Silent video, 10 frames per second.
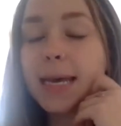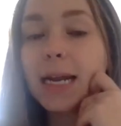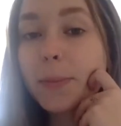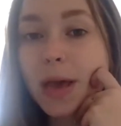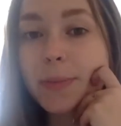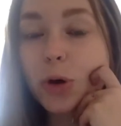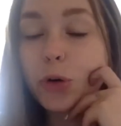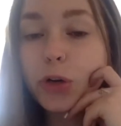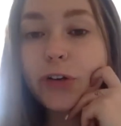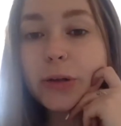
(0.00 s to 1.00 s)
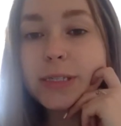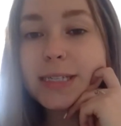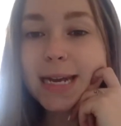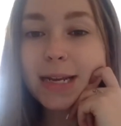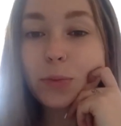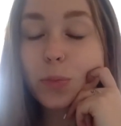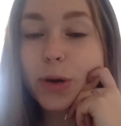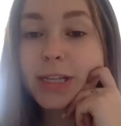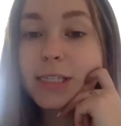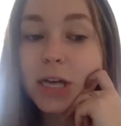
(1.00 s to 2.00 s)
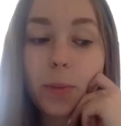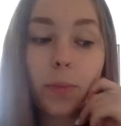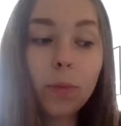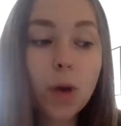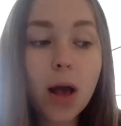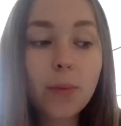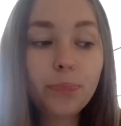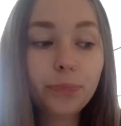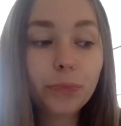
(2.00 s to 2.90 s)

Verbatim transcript: Like maybe on your own skin and with some um,